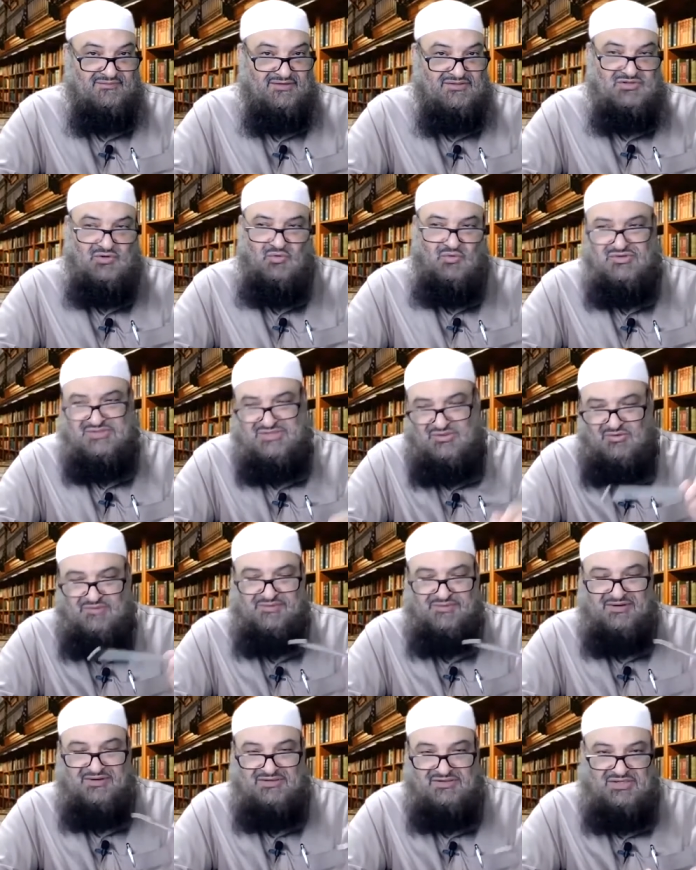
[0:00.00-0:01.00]
It's always a
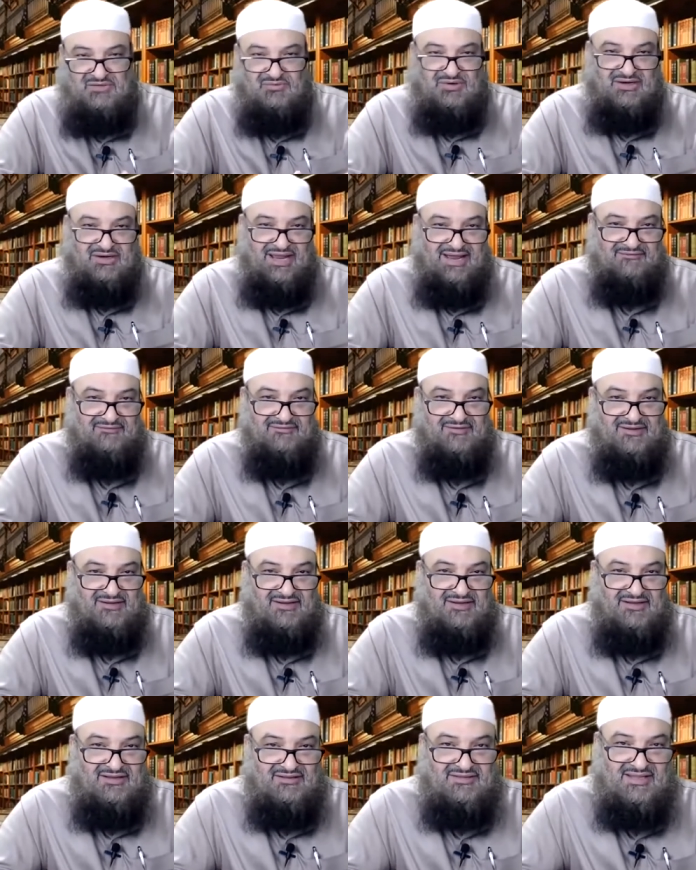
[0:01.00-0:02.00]
woman she will have
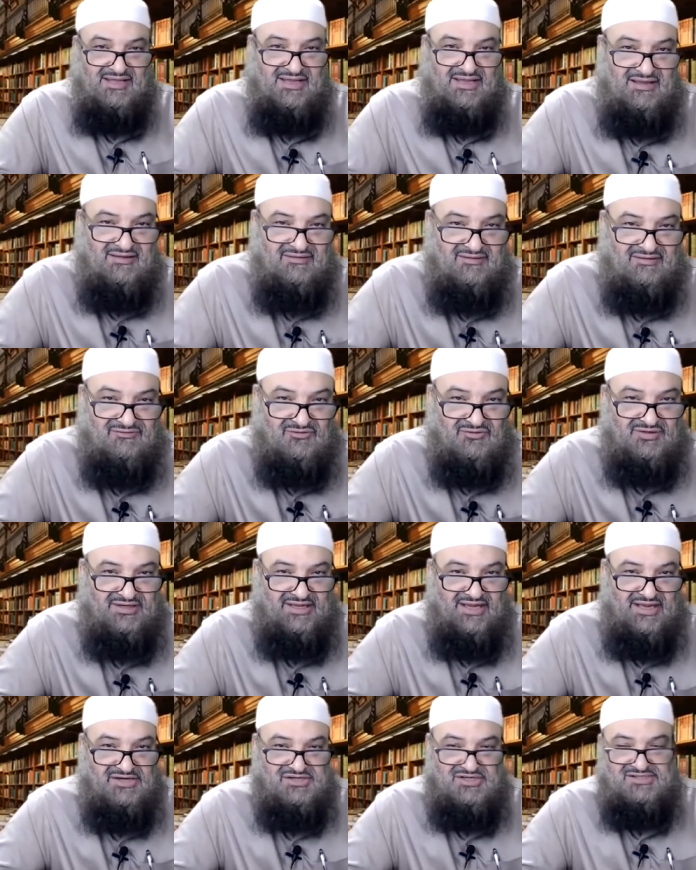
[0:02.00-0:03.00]
the
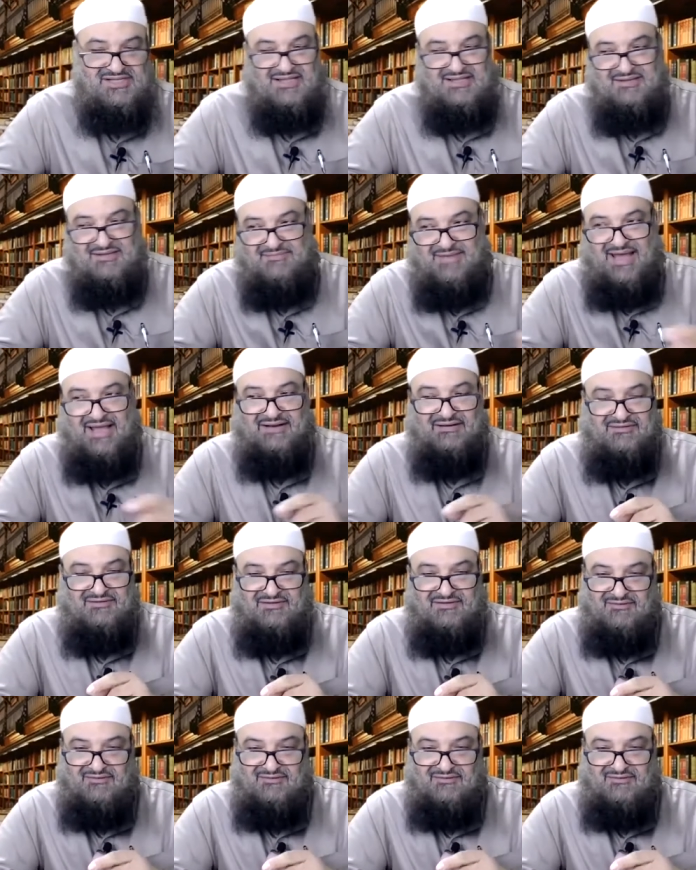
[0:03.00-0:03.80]
fornication. It's not the man.